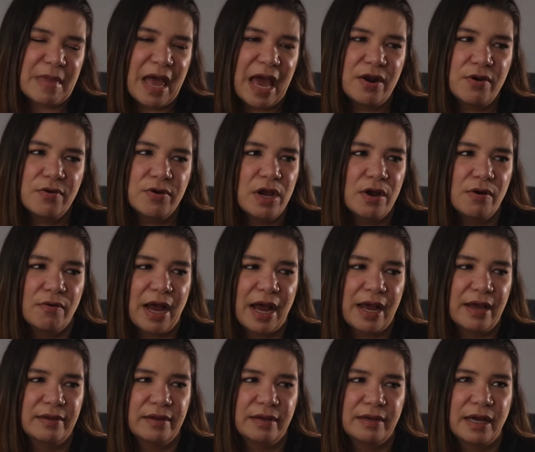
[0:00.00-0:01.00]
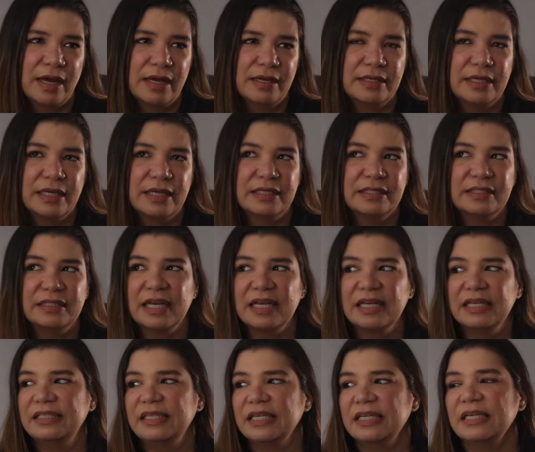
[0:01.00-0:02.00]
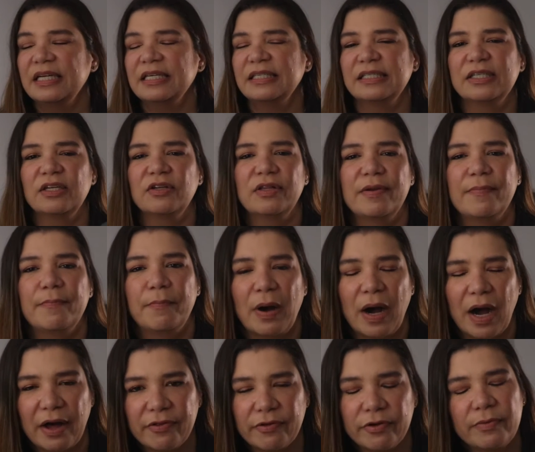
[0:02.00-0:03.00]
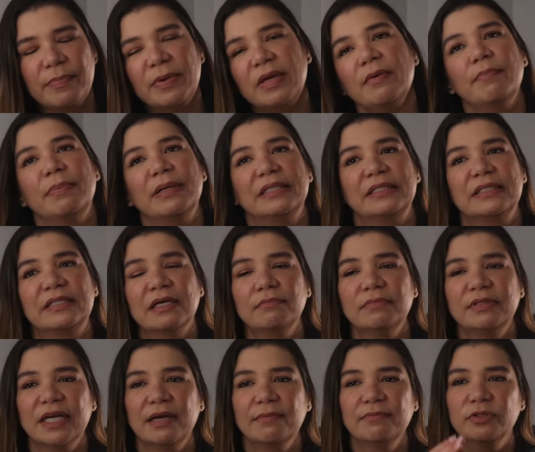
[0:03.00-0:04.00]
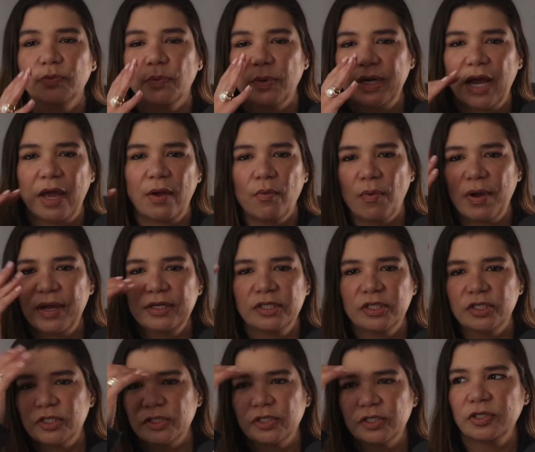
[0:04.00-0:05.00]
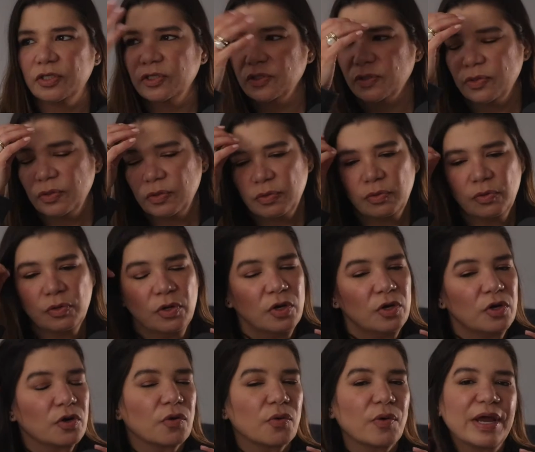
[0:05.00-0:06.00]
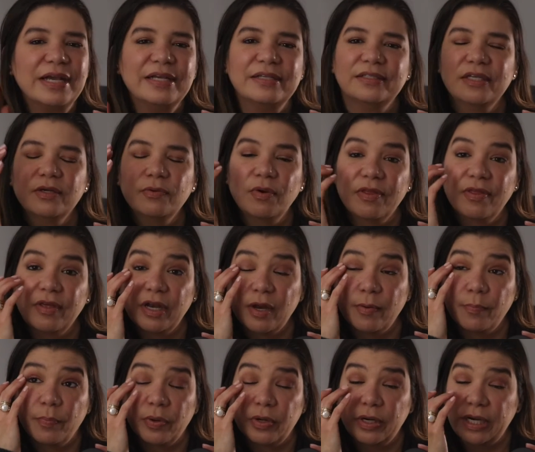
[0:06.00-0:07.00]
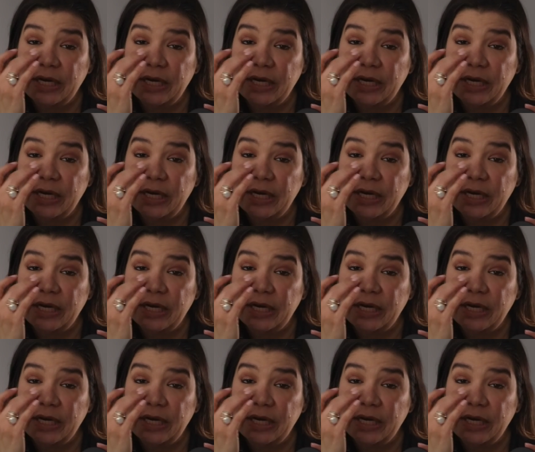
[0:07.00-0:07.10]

I don't know. I... It, it didn't necessarily bother me, but sometimes when I went to crazy with it and put